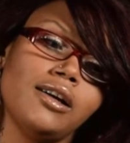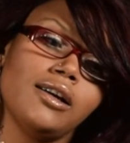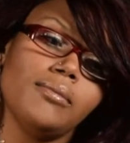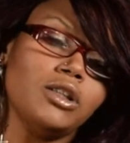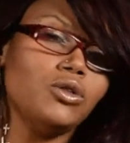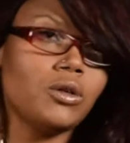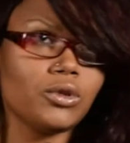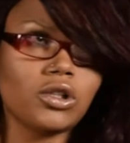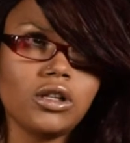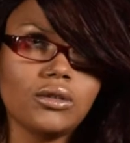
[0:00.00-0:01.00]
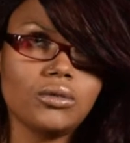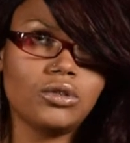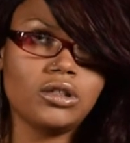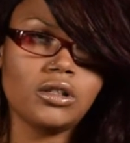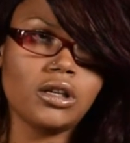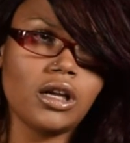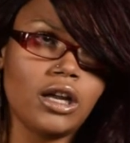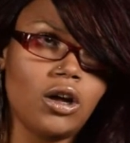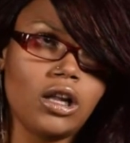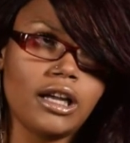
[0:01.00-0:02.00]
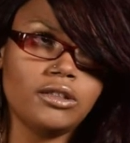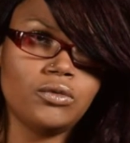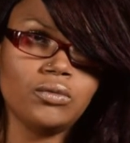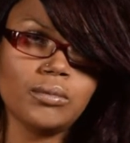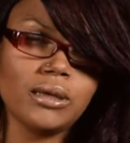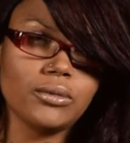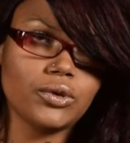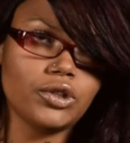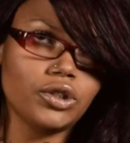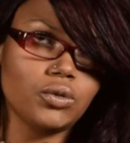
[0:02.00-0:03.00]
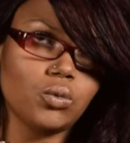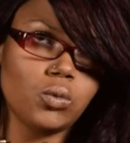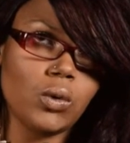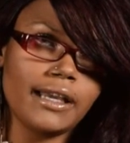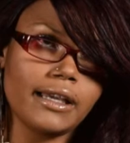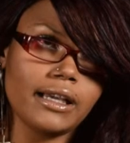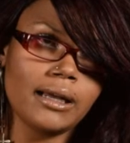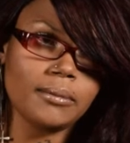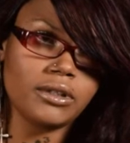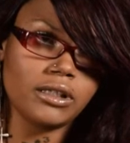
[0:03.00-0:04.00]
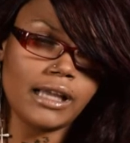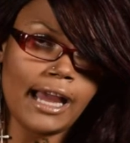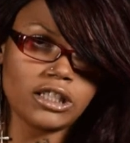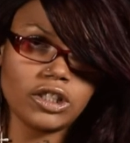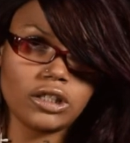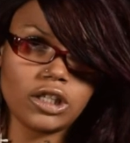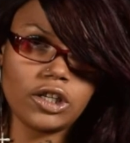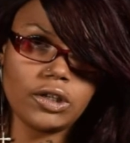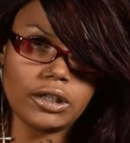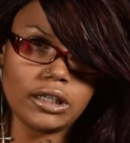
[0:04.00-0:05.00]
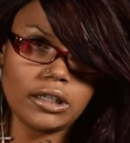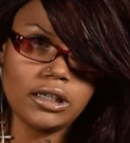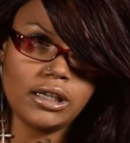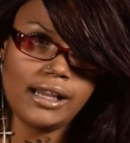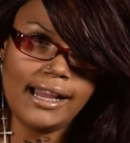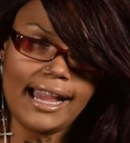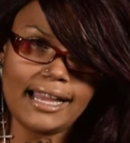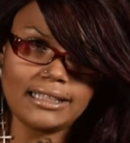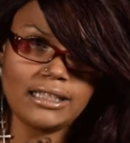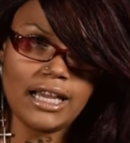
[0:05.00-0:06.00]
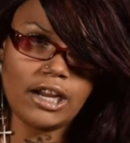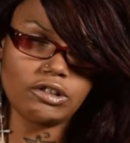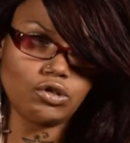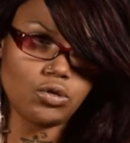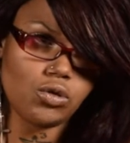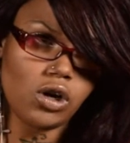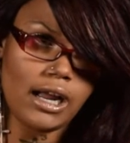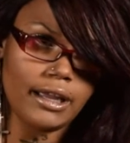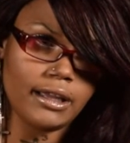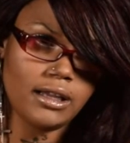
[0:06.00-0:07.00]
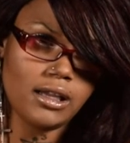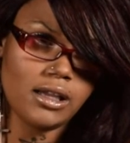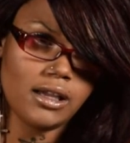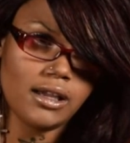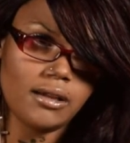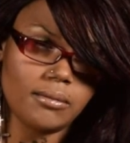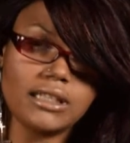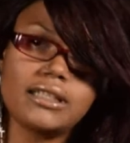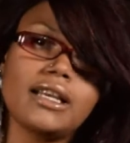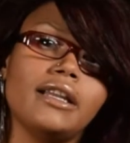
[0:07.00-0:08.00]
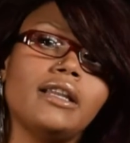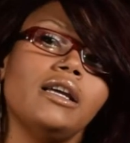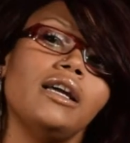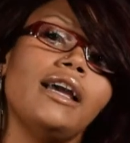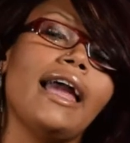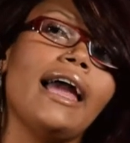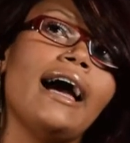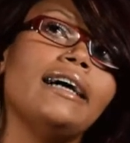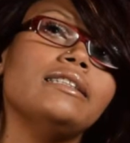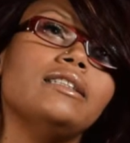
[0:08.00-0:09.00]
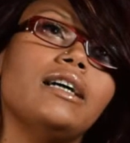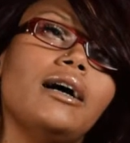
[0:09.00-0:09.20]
my door was closed, and all I remember is just waking up to the action occurring, and Terrence crying, my son, and